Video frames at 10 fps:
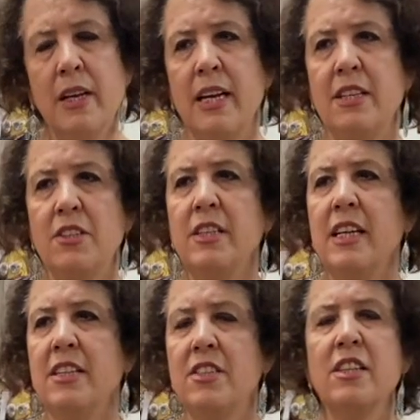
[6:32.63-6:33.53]
It's, in,
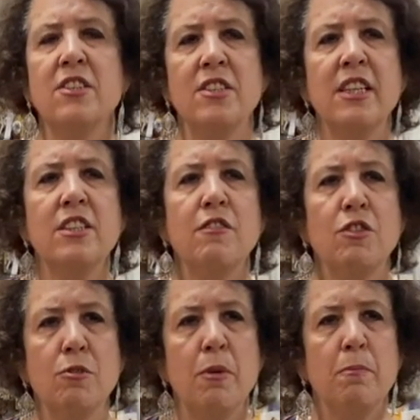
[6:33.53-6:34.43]
it's instinctive
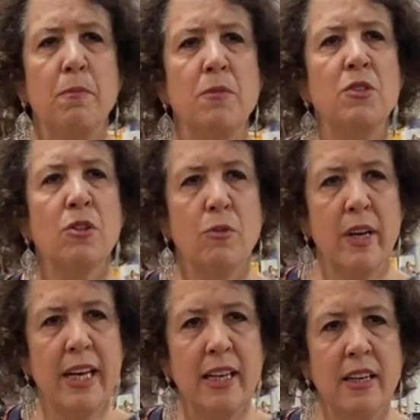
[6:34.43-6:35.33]
to a
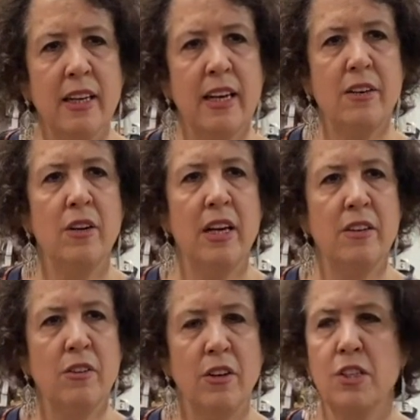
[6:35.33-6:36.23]
degree and, and
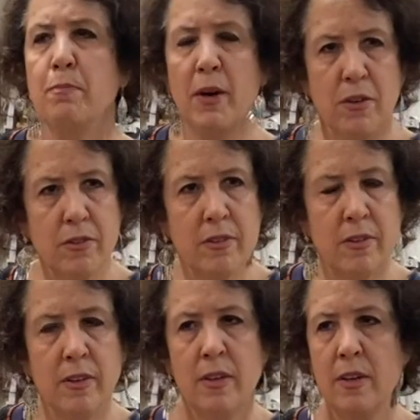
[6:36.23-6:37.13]
not, it's both.
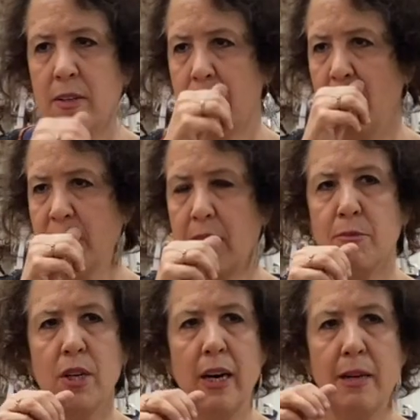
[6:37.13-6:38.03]
So
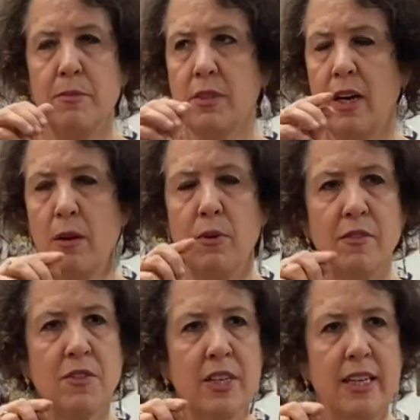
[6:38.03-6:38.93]
sometimes I will have
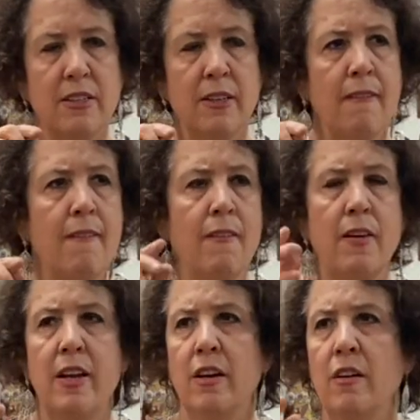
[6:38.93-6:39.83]
said,
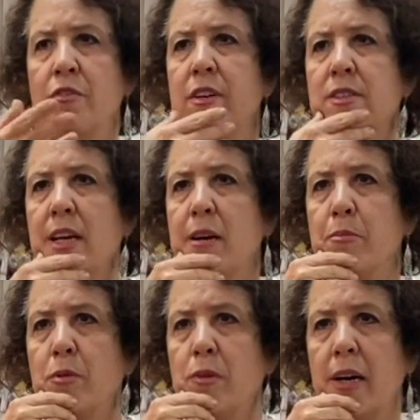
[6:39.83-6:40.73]
you know, for
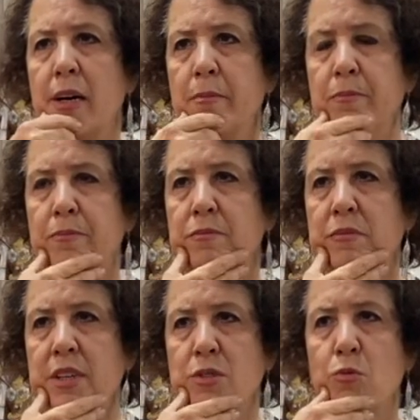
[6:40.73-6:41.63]
example, um,
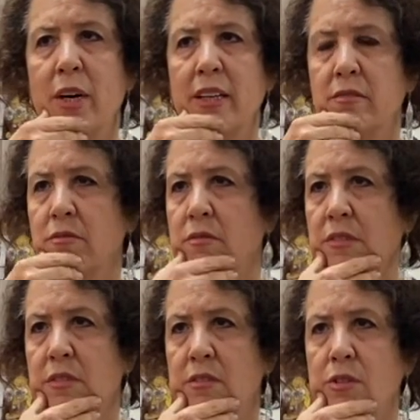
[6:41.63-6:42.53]
there's
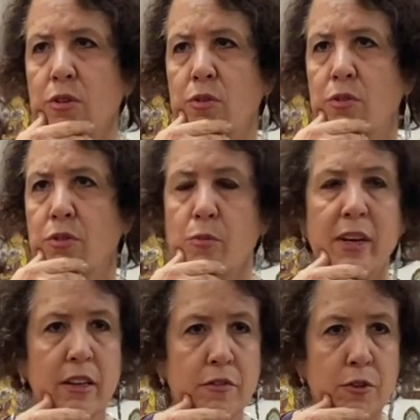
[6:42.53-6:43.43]
one called The
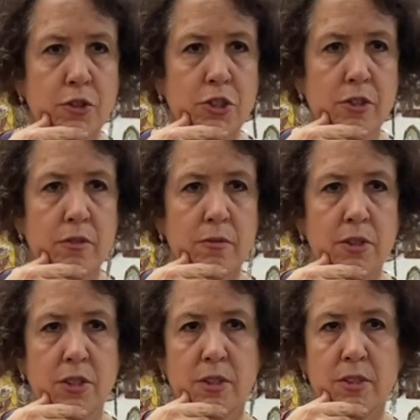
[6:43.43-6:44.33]
Wheel of Fortune,
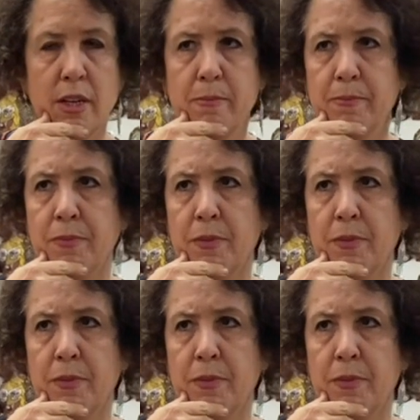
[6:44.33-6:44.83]
which is um,